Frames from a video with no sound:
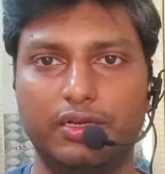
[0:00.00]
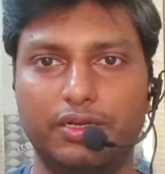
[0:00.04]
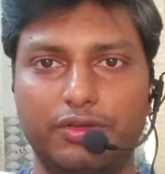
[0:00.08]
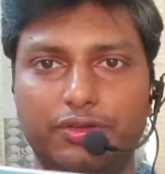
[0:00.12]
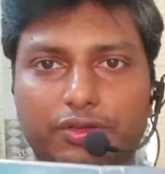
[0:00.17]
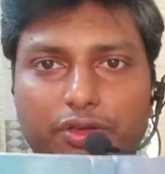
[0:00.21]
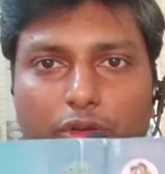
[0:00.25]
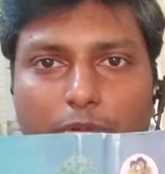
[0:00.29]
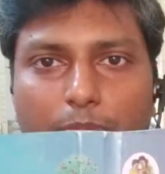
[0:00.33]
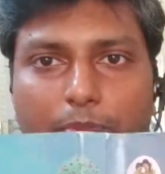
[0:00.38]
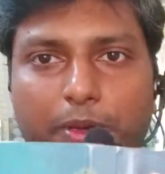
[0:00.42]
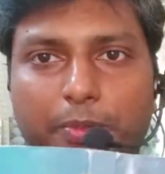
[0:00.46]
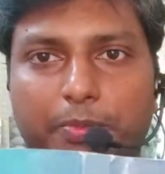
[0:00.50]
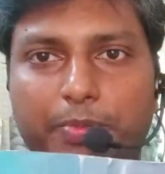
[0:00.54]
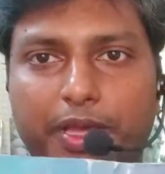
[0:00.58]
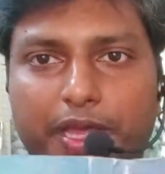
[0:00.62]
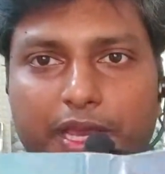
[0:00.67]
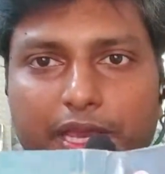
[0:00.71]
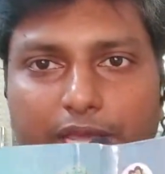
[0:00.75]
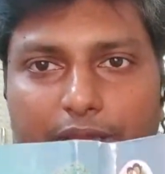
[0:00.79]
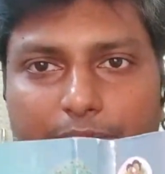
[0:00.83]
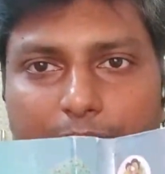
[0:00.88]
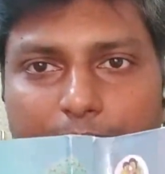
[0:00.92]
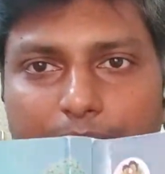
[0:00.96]

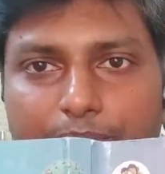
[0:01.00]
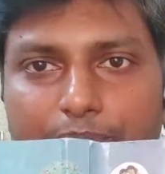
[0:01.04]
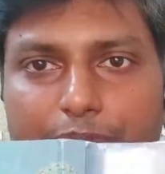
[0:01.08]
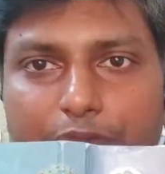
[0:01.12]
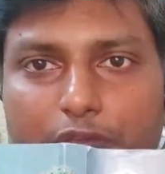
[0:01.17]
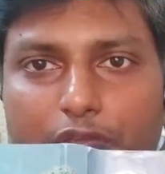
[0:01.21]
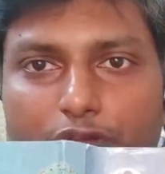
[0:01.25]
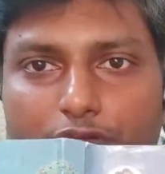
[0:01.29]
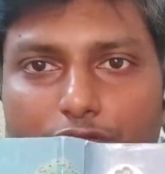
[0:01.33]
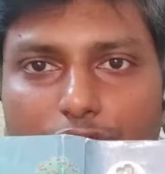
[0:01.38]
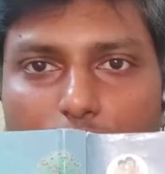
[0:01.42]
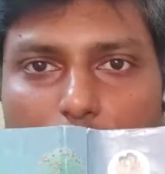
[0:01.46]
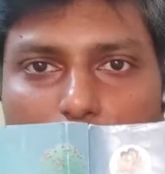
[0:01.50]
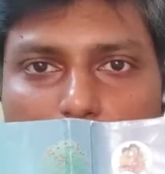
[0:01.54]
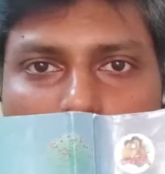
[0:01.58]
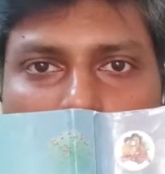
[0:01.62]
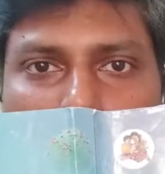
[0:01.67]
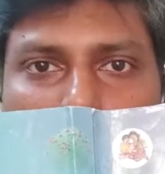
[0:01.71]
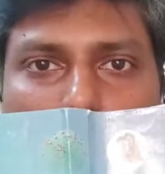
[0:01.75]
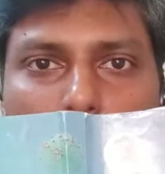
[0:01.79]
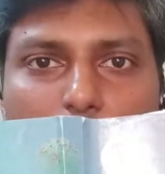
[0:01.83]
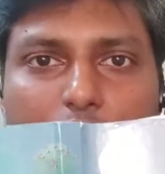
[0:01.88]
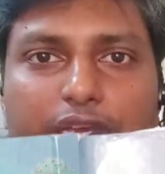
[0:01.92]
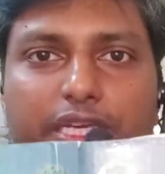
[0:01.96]
preparing for
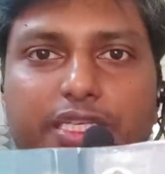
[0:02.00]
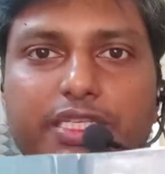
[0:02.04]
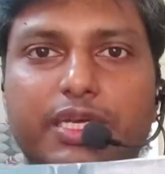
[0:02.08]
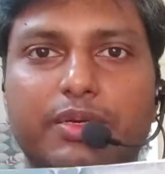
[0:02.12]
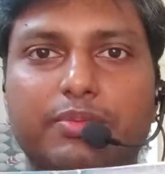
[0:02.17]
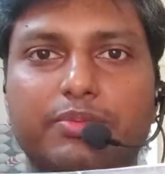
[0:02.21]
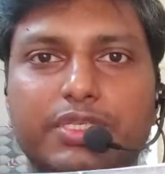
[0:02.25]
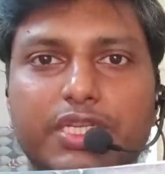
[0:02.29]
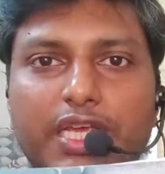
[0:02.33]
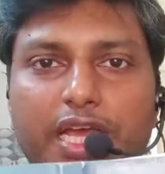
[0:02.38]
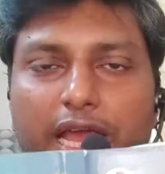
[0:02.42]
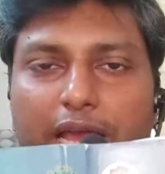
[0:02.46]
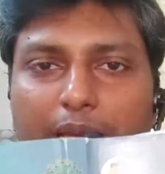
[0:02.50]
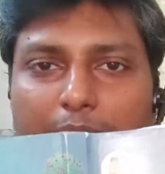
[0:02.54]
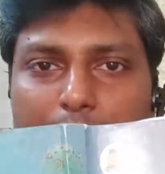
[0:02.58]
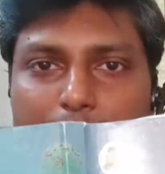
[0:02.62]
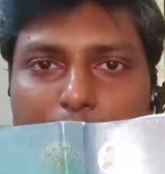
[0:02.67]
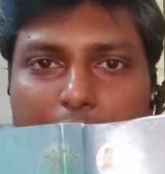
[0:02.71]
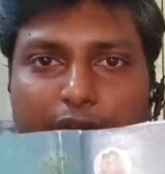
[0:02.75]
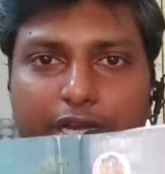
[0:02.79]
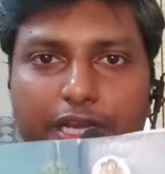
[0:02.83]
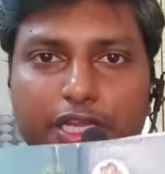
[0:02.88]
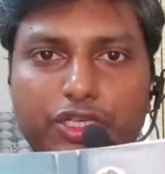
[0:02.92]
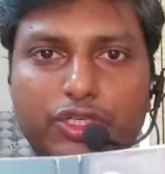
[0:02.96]
their board exams, I'm
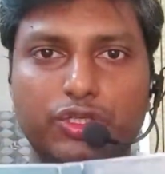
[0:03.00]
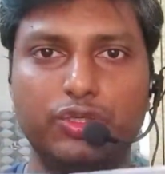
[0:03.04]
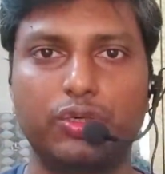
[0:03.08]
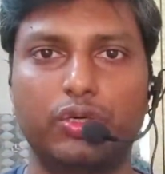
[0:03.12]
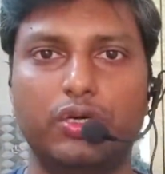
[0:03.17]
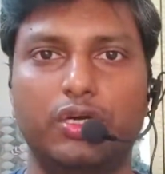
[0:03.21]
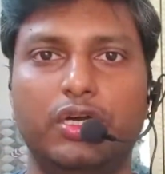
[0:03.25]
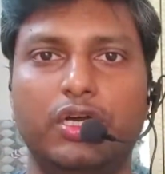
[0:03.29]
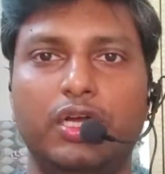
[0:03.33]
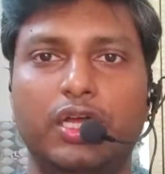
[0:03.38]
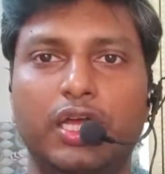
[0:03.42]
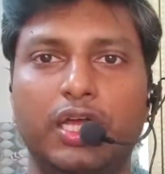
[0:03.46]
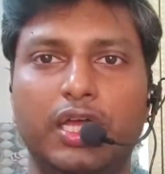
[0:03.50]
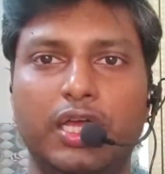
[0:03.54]
pretty sure